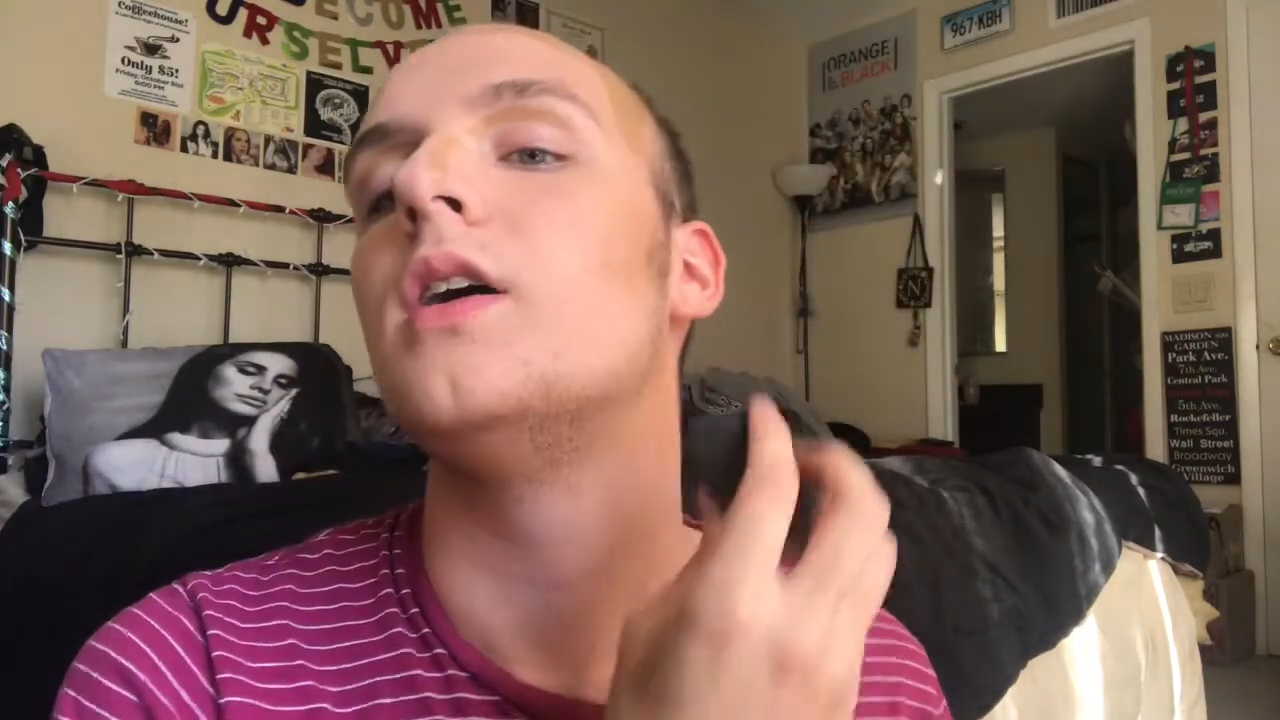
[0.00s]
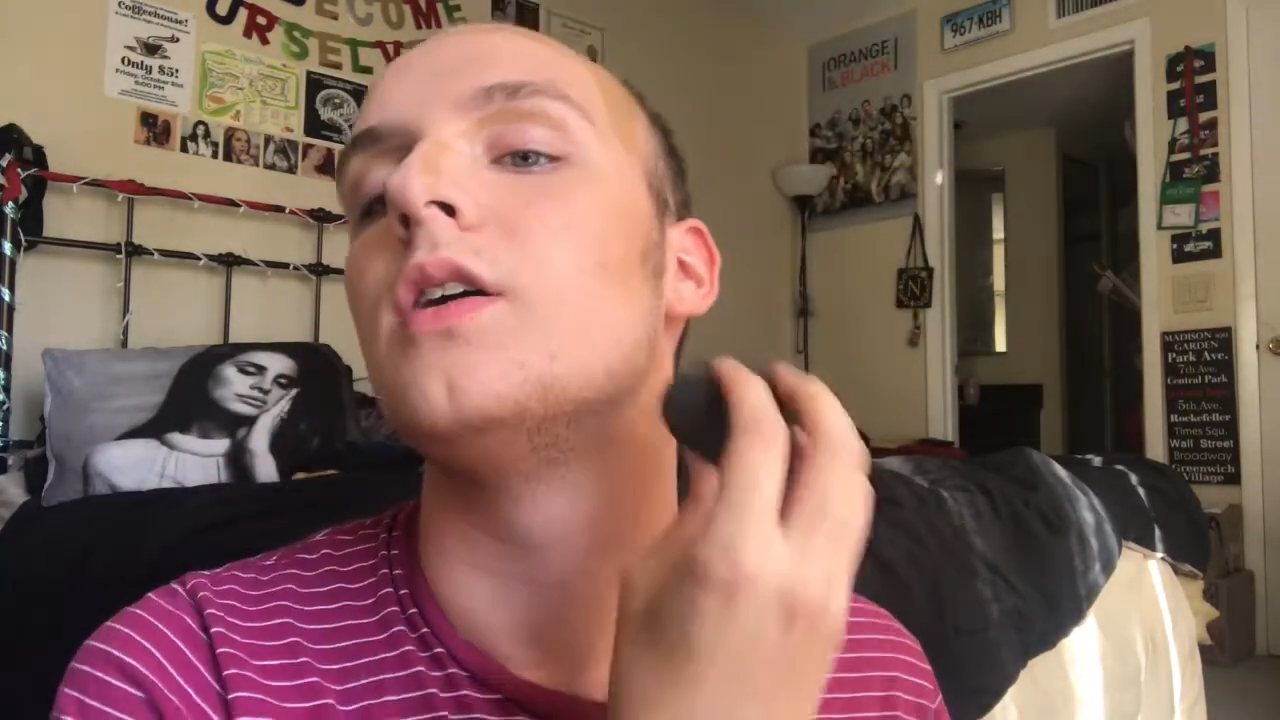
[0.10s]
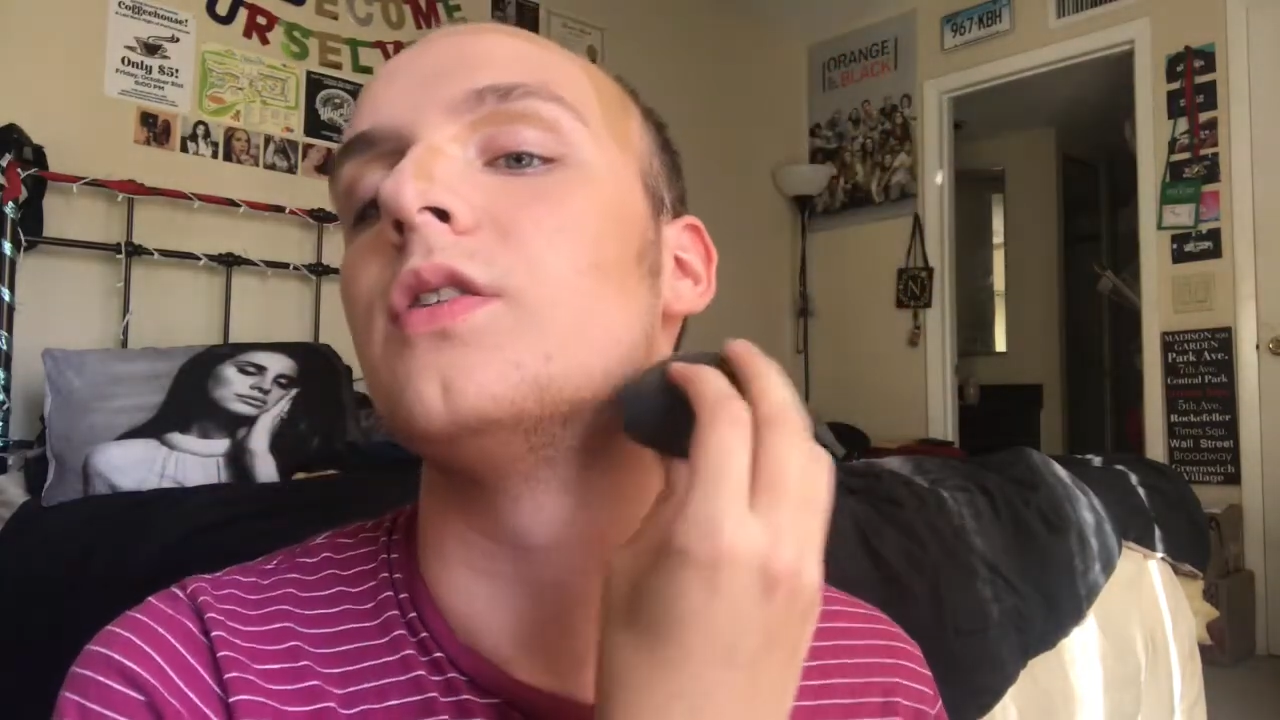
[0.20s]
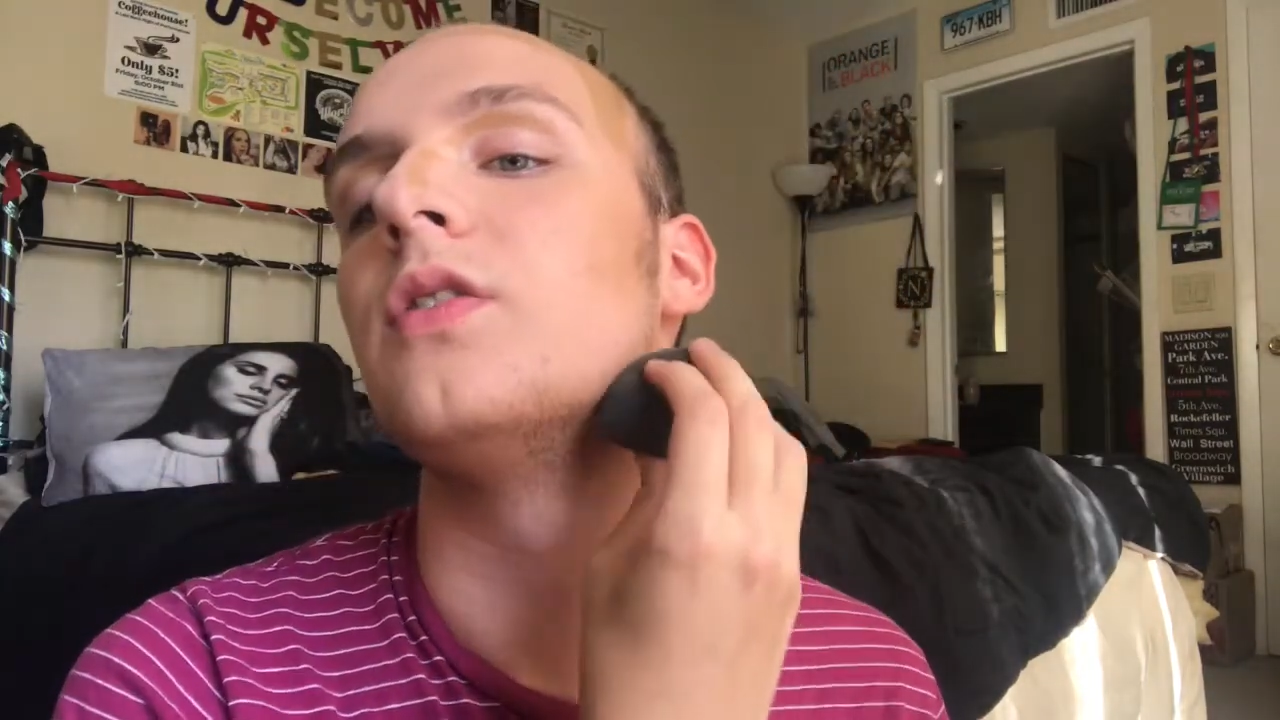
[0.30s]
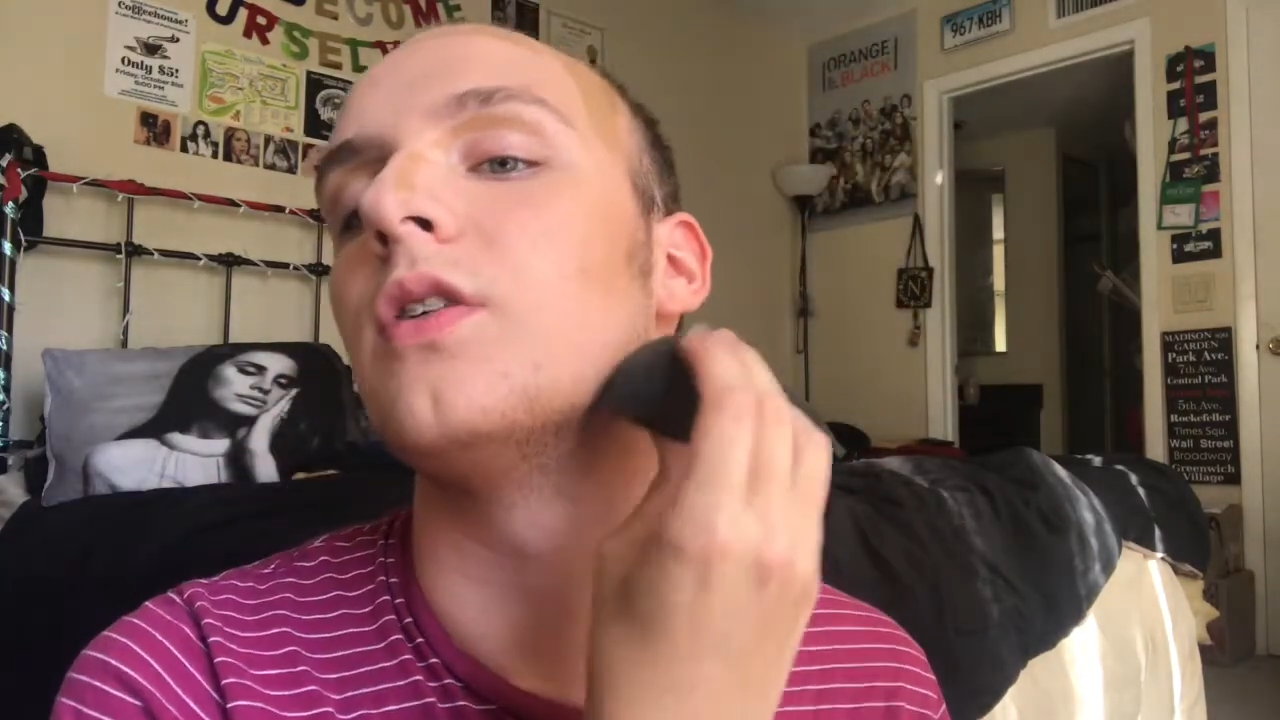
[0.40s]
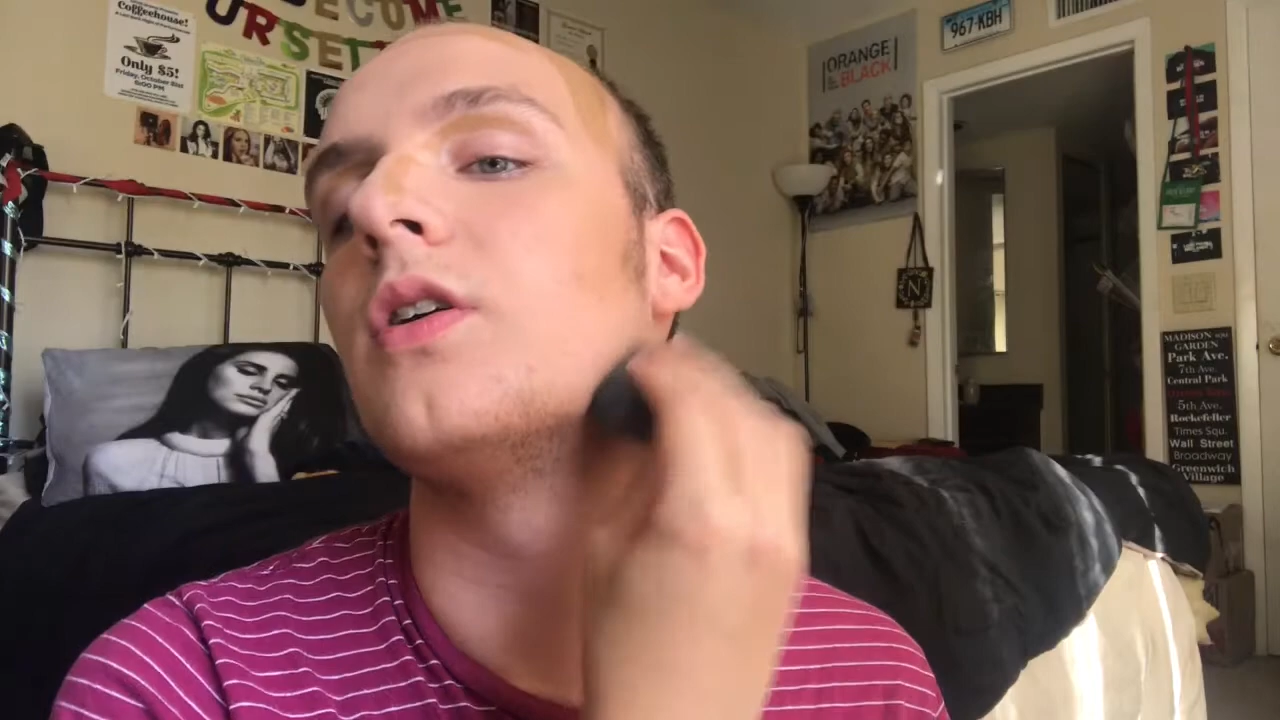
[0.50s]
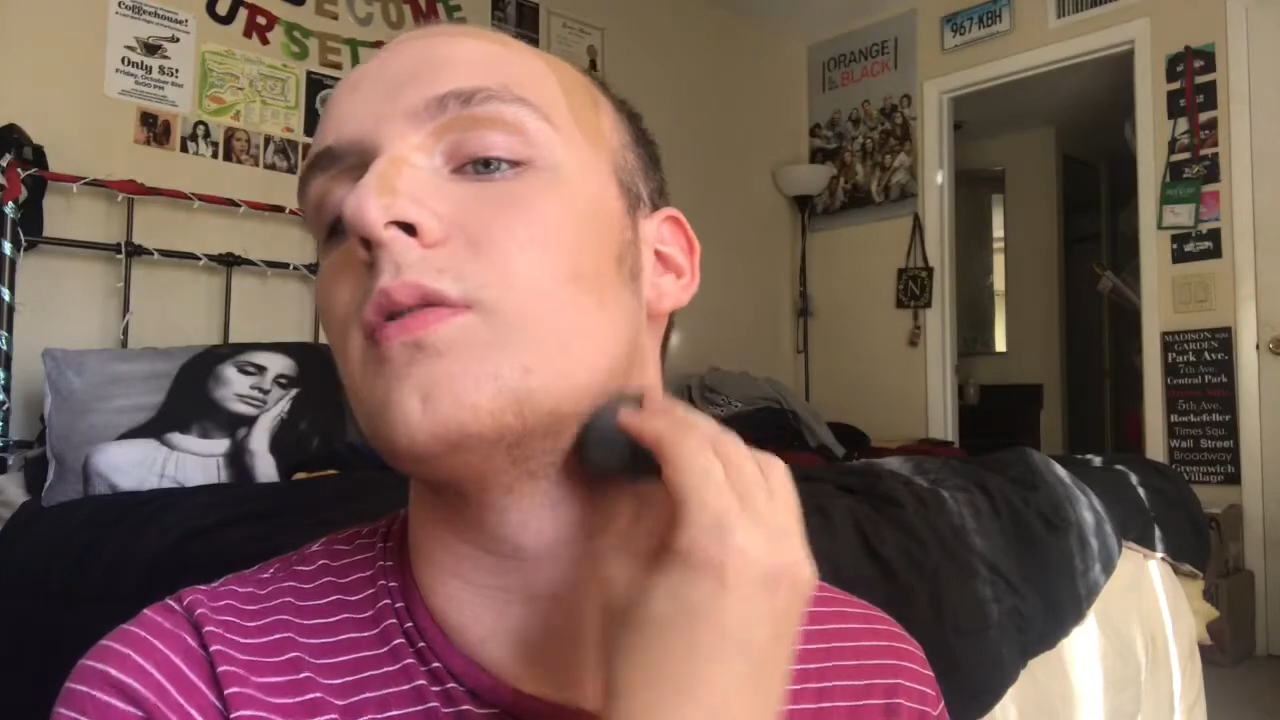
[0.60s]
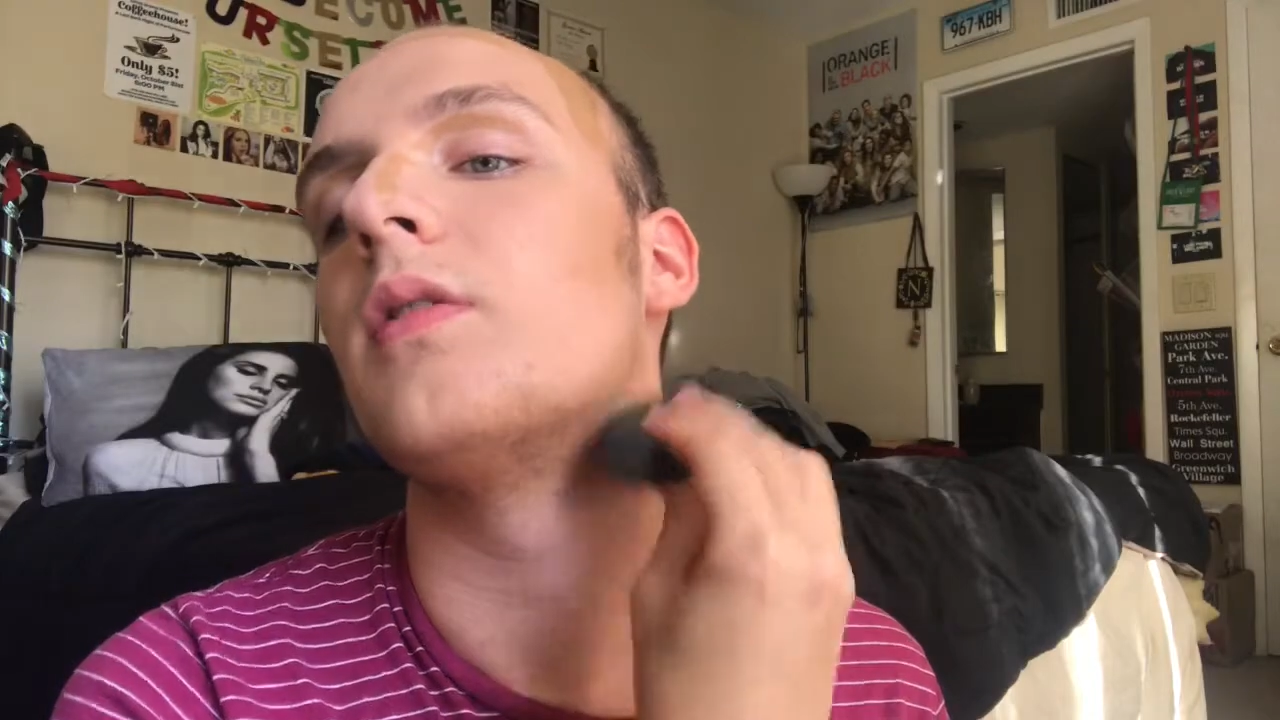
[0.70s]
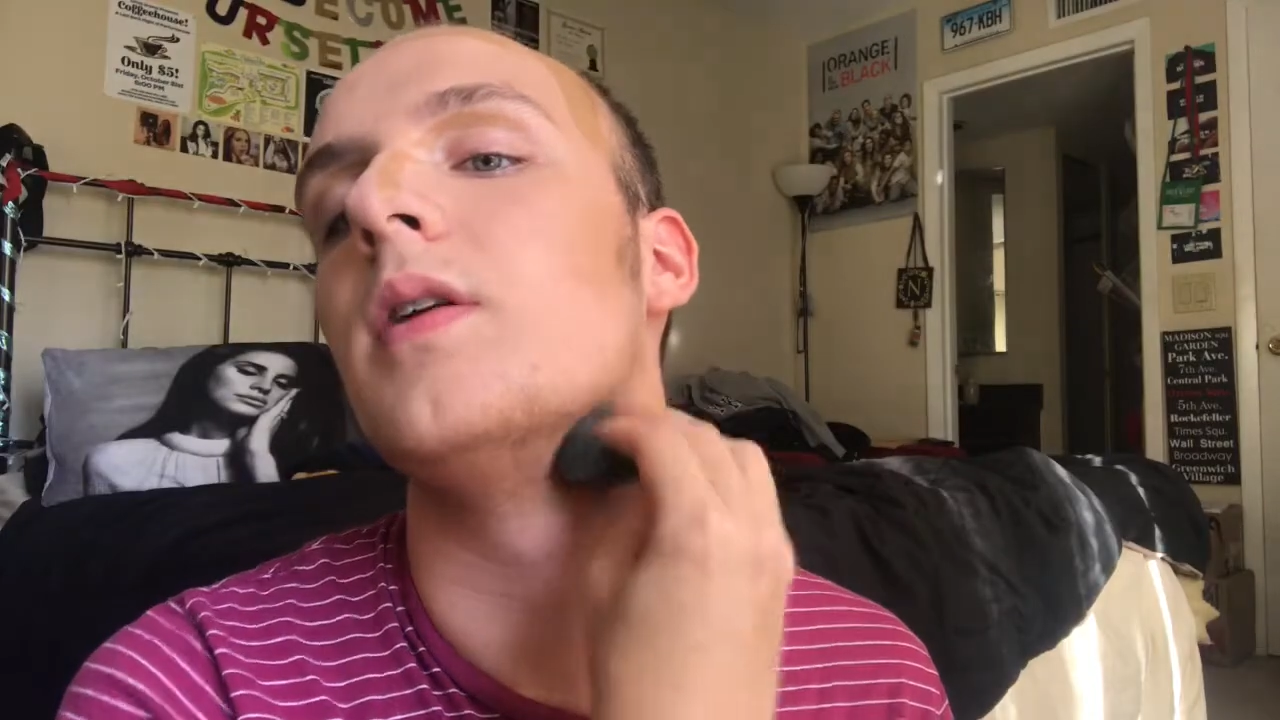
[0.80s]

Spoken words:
you're still going to